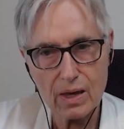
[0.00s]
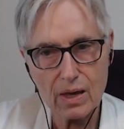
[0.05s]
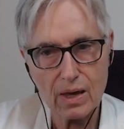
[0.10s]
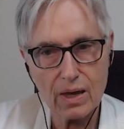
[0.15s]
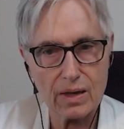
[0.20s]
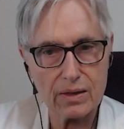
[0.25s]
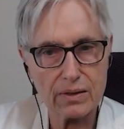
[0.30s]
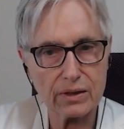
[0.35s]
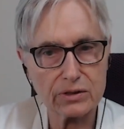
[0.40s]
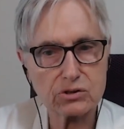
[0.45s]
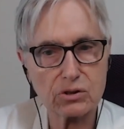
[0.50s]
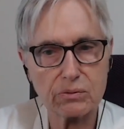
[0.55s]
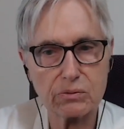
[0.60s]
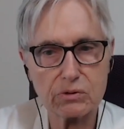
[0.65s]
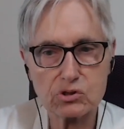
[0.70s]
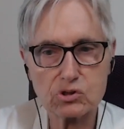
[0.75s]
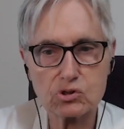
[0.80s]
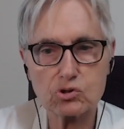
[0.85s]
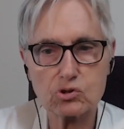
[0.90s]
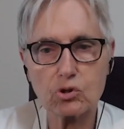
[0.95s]
And that's going to be
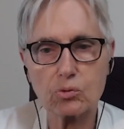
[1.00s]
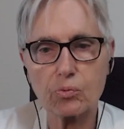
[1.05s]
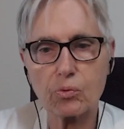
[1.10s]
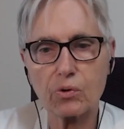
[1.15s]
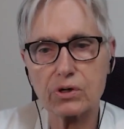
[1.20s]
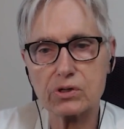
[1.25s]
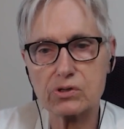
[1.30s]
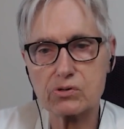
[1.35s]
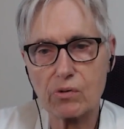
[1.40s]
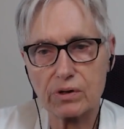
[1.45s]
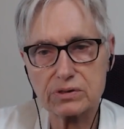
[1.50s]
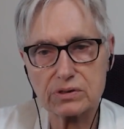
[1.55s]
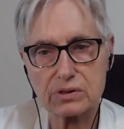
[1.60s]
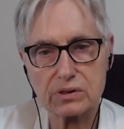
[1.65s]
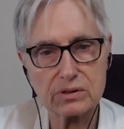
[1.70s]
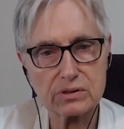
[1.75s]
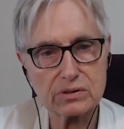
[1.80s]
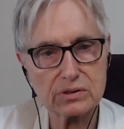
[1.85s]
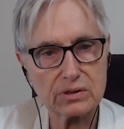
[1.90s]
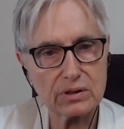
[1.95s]
super
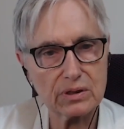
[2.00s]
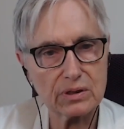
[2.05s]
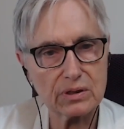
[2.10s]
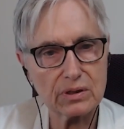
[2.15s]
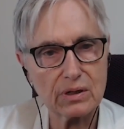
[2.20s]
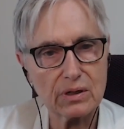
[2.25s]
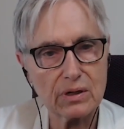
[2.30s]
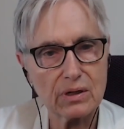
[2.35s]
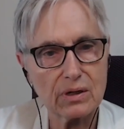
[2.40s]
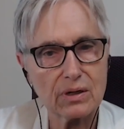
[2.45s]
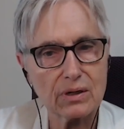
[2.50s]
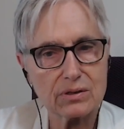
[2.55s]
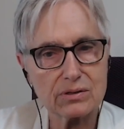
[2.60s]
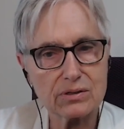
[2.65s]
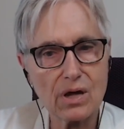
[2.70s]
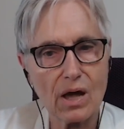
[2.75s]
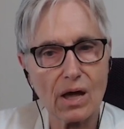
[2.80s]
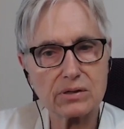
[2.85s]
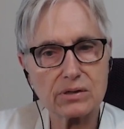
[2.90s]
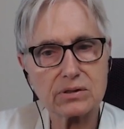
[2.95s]
interesting to see
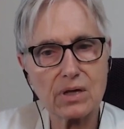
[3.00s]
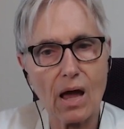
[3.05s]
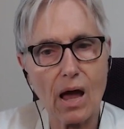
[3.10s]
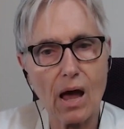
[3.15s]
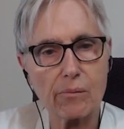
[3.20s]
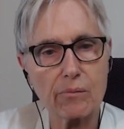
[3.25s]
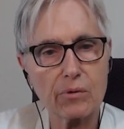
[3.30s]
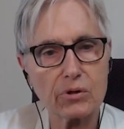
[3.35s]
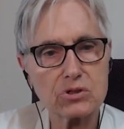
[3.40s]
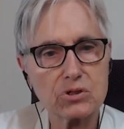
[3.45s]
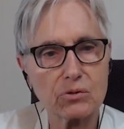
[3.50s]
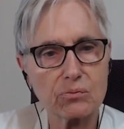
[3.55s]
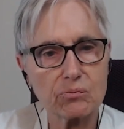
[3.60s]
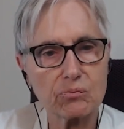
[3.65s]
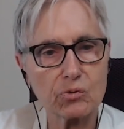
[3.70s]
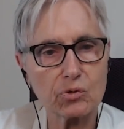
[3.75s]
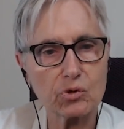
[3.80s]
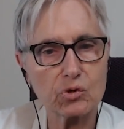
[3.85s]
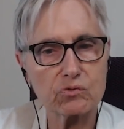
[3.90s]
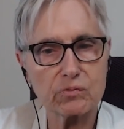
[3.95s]
just how much
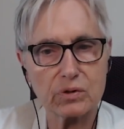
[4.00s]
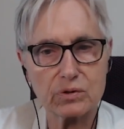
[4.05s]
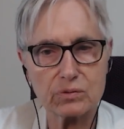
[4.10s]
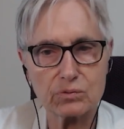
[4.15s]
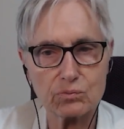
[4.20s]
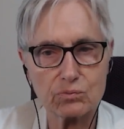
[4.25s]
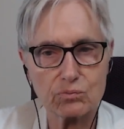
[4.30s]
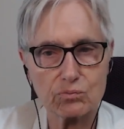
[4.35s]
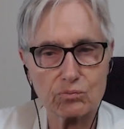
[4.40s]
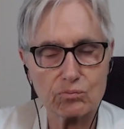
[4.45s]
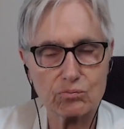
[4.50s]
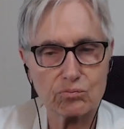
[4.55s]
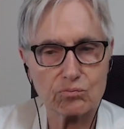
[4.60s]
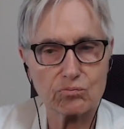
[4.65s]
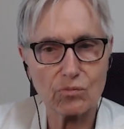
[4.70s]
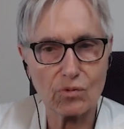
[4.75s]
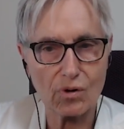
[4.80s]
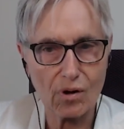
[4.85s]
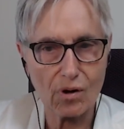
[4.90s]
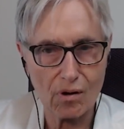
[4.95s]
improvement
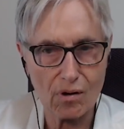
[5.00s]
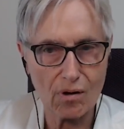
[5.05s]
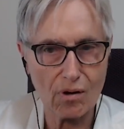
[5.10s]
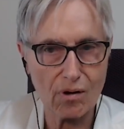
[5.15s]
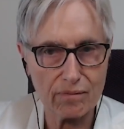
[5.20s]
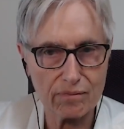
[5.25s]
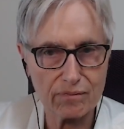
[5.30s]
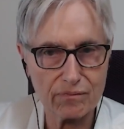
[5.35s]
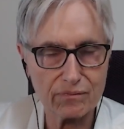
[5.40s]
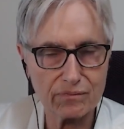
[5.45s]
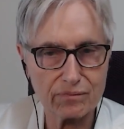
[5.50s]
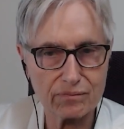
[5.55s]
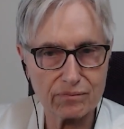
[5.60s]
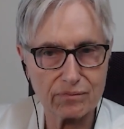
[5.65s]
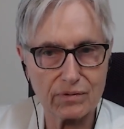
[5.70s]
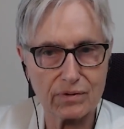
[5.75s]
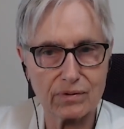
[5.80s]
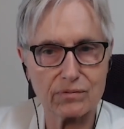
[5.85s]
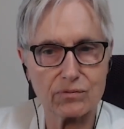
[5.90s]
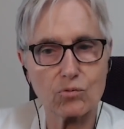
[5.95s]
of
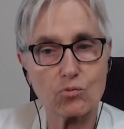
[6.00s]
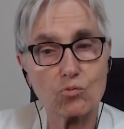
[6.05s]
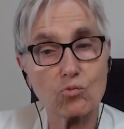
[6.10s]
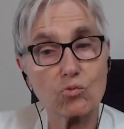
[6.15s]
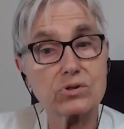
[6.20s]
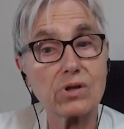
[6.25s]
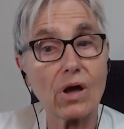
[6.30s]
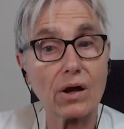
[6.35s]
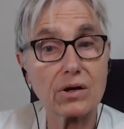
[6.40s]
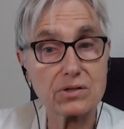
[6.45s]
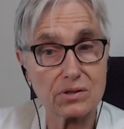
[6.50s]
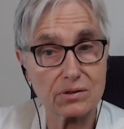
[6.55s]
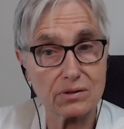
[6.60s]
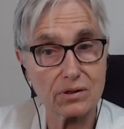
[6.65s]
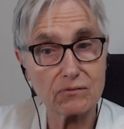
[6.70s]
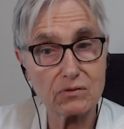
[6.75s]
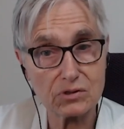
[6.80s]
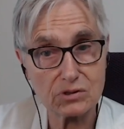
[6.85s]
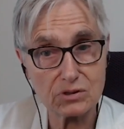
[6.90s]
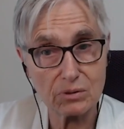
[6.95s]
reduction
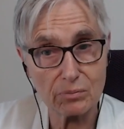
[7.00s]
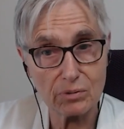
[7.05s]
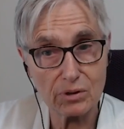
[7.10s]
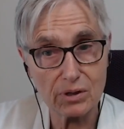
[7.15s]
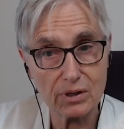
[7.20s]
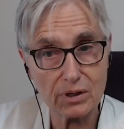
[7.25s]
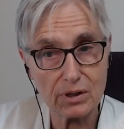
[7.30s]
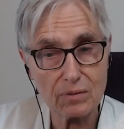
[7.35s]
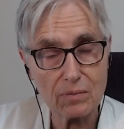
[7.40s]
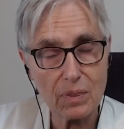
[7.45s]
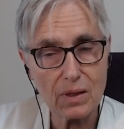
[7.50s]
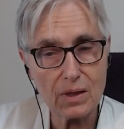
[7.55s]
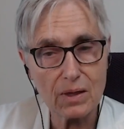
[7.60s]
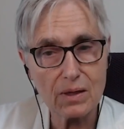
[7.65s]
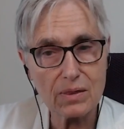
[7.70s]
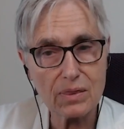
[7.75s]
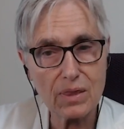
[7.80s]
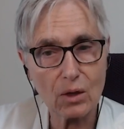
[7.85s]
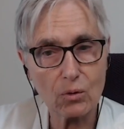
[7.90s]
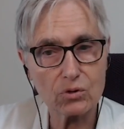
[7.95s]
of disability
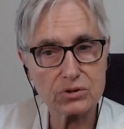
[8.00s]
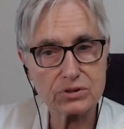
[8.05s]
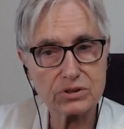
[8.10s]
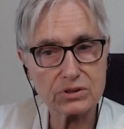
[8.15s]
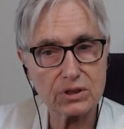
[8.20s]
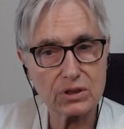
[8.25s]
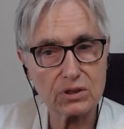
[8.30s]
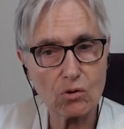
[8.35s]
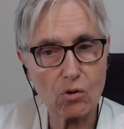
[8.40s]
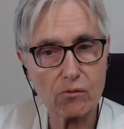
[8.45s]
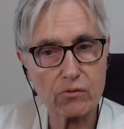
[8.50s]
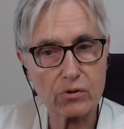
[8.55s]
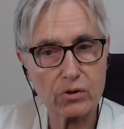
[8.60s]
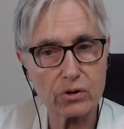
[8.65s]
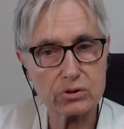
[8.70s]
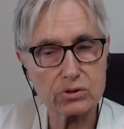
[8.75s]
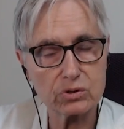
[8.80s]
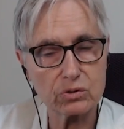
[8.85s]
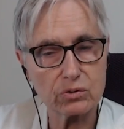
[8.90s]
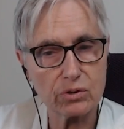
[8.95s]
that we'll see
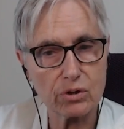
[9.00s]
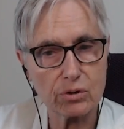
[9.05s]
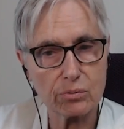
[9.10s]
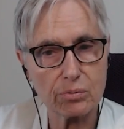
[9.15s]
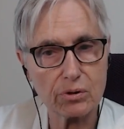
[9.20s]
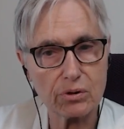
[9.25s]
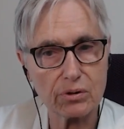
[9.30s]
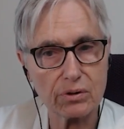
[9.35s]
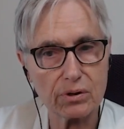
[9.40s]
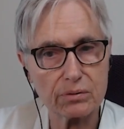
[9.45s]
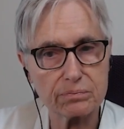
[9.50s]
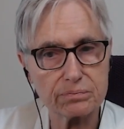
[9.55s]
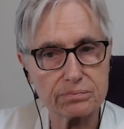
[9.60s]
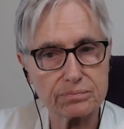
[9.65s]
over a 2-year period.